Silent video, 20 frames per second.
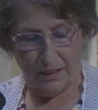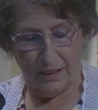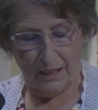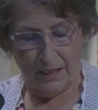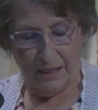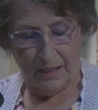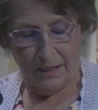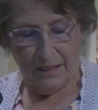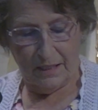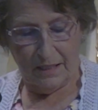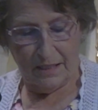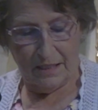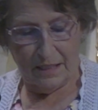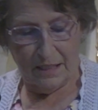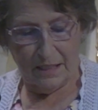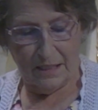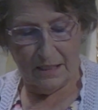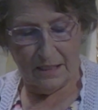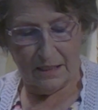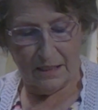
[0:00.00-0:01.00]
They said to
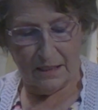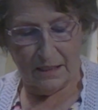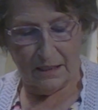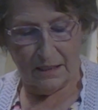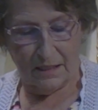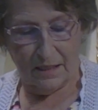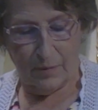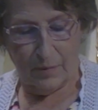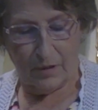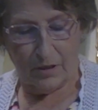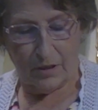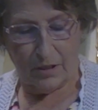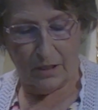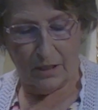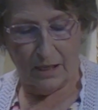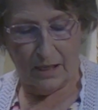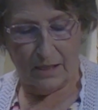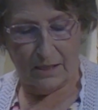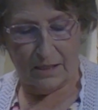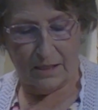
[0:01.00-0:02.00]
King
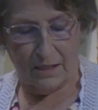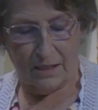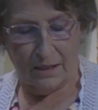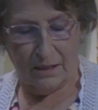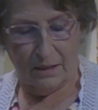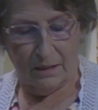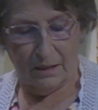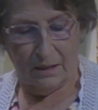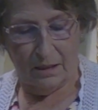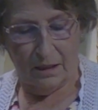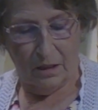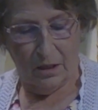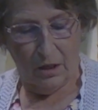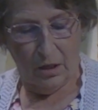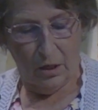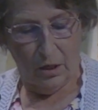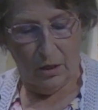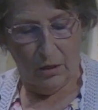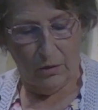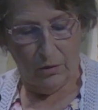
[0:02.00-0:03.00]
Nebuchadnezzar,
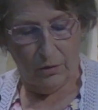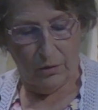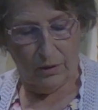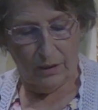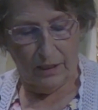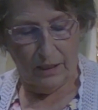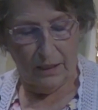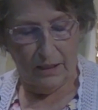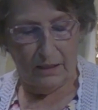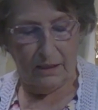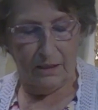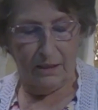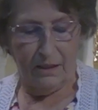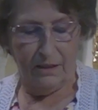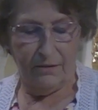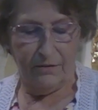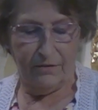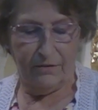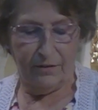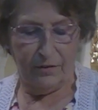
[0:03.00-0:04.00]
"O king, live
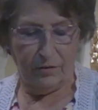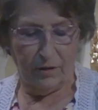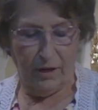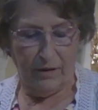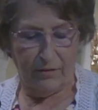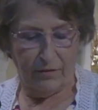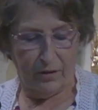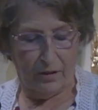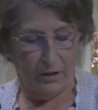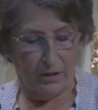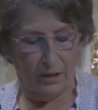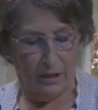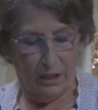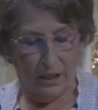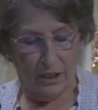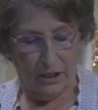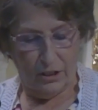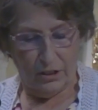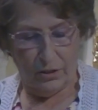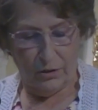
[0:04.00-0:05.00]
forever.
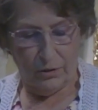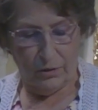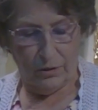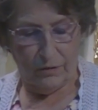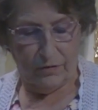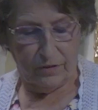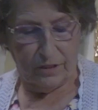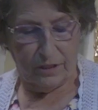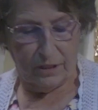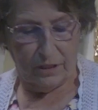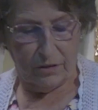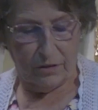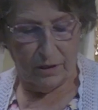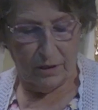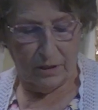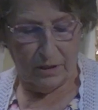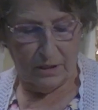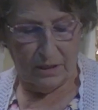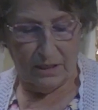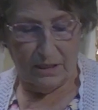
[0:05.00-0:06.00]
You have
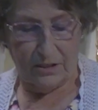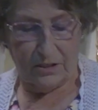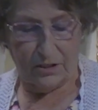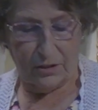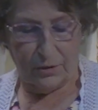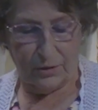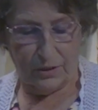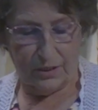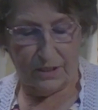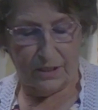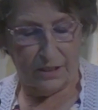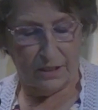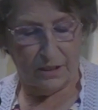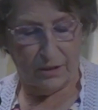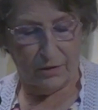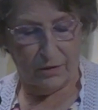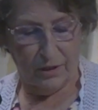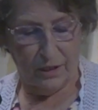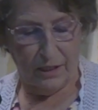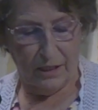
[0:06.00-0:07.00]
issued a
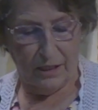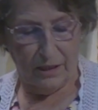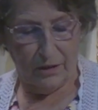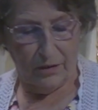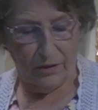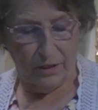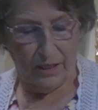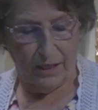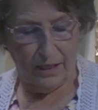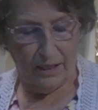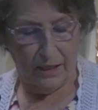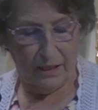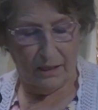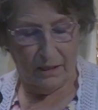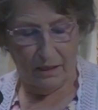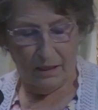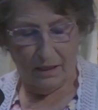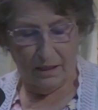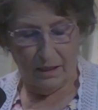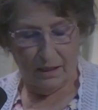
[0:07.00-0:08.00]
decree, O king,
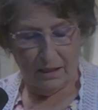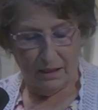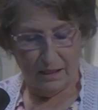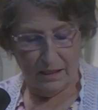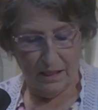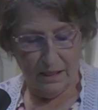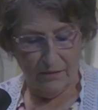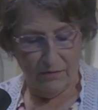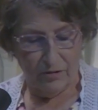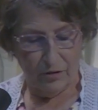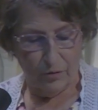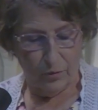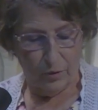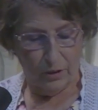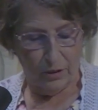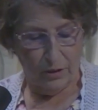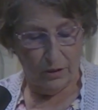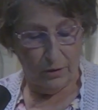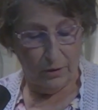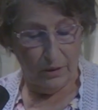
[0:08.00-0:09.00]
that everyone who
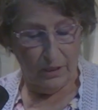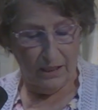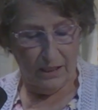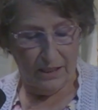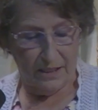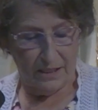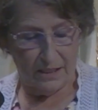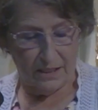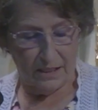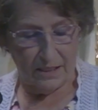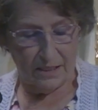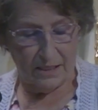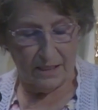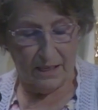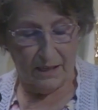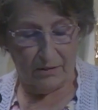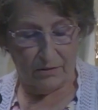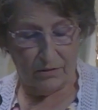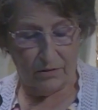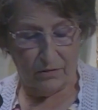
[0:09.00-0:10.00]
hears the sound
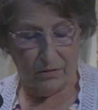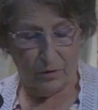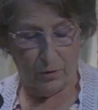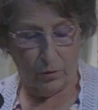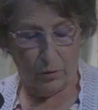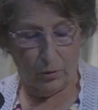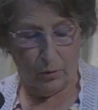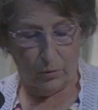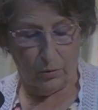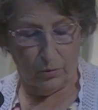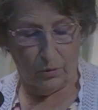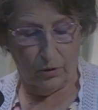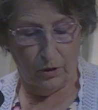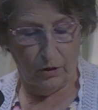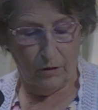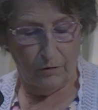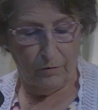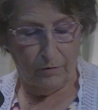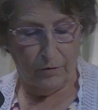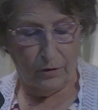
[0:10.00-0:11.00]
of the horn,
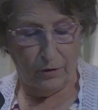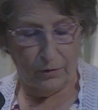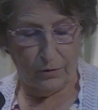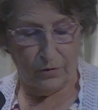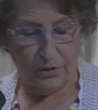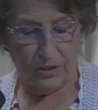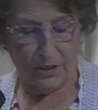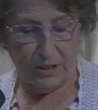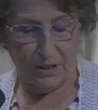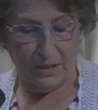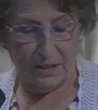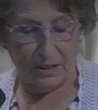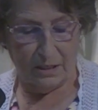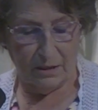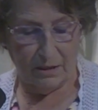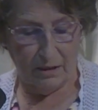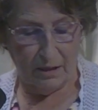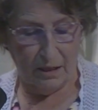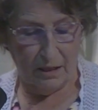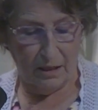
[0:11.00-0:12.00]
flute,
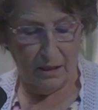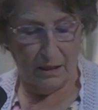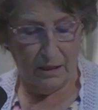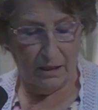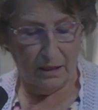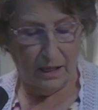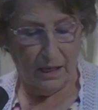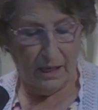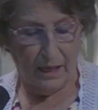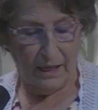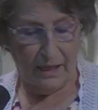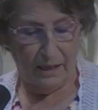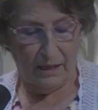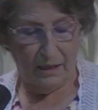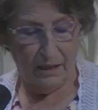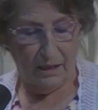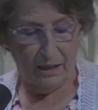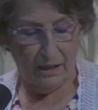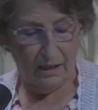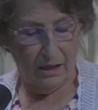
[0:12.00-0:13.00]
zither, lyre,
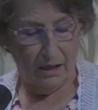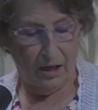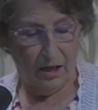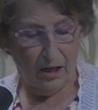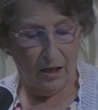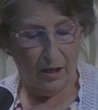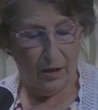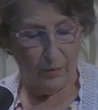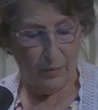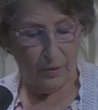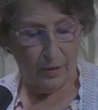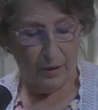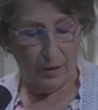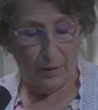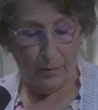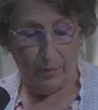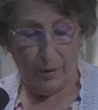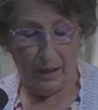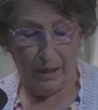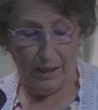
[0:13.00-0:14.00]
harp,
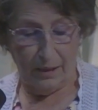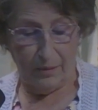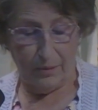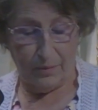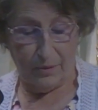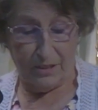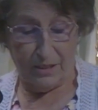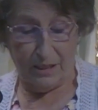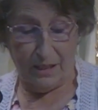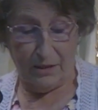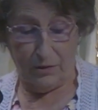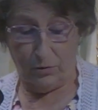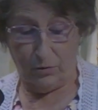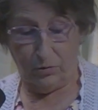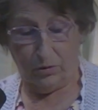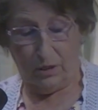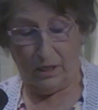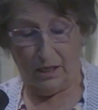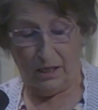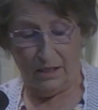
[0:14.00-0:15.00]
pipes, and all
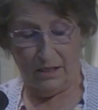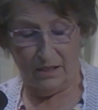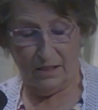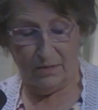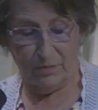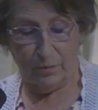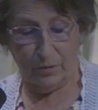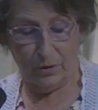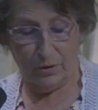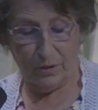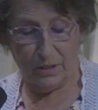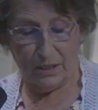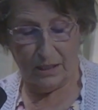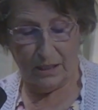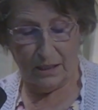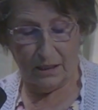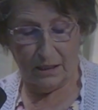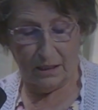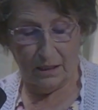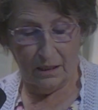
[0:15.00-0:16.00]
kinds of music
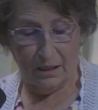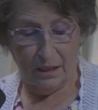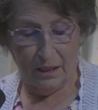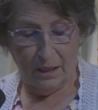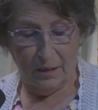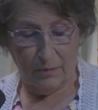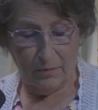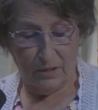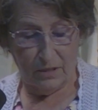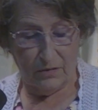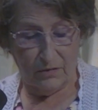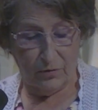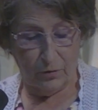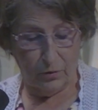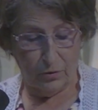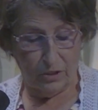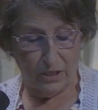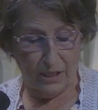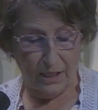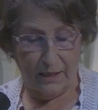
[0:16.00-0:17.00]
must fall
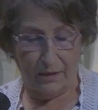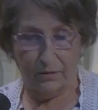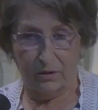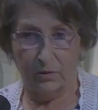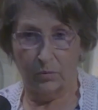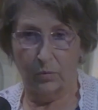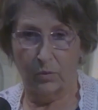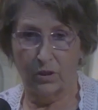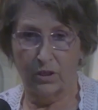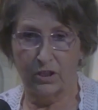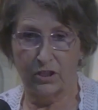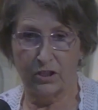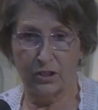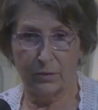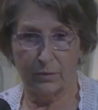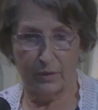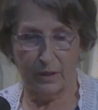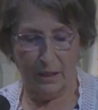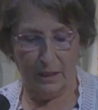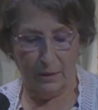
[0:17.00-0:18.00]
down and worship the
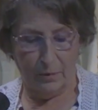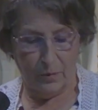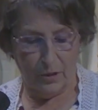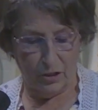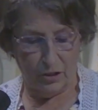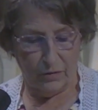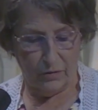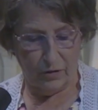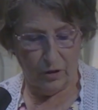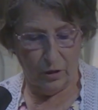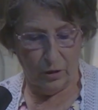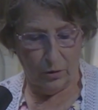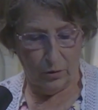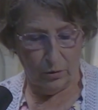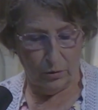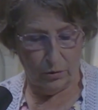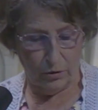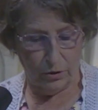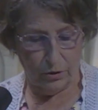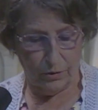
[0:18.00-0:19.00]
image of gold,
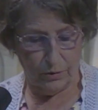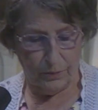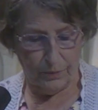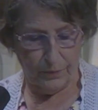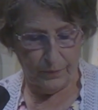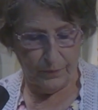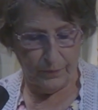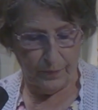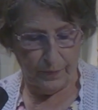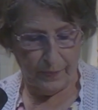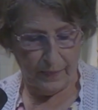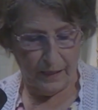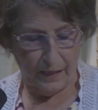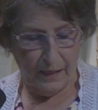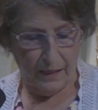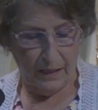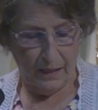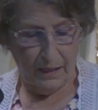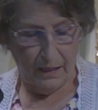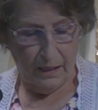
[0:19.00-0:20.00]

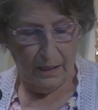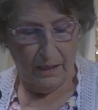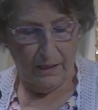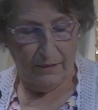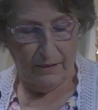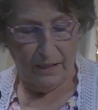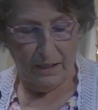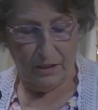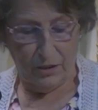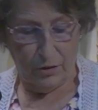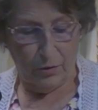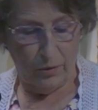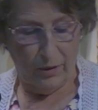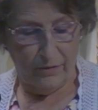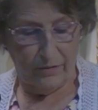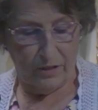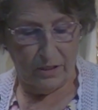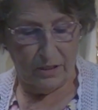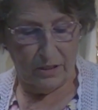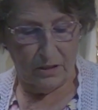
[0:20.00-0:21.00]
and that whoever
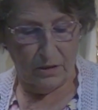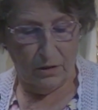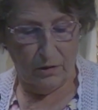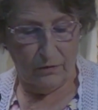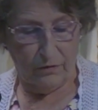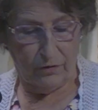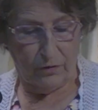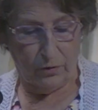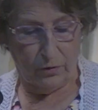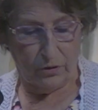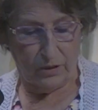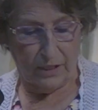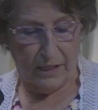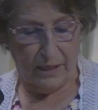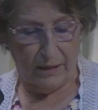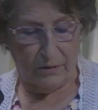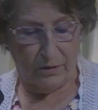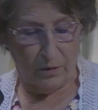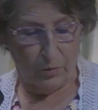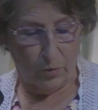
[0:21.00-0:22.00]
does not fall down
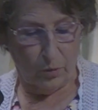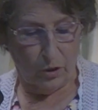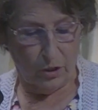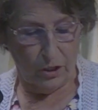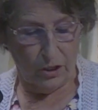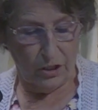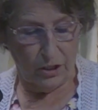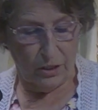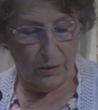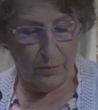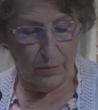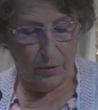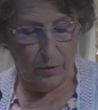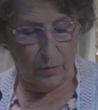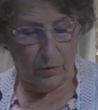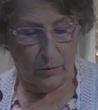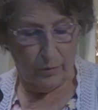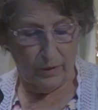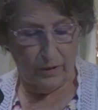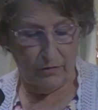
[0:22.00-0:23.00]
and worship will be
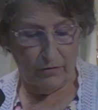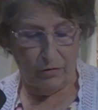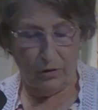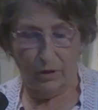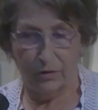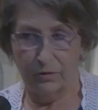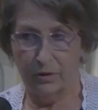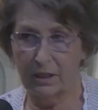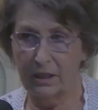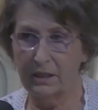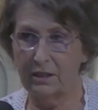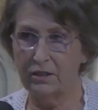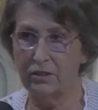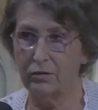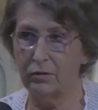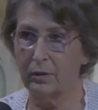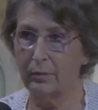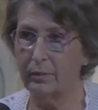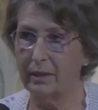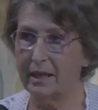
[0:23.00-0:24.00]
thrown into a
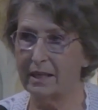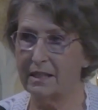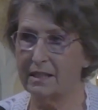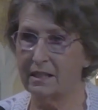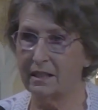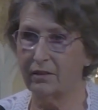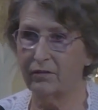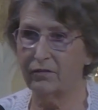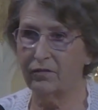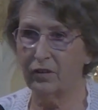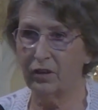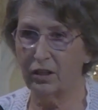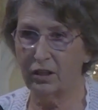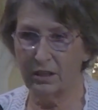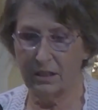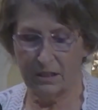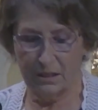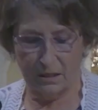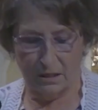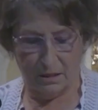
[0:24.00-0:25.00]
blazing
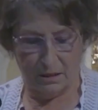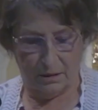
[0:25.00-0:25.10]
furnace.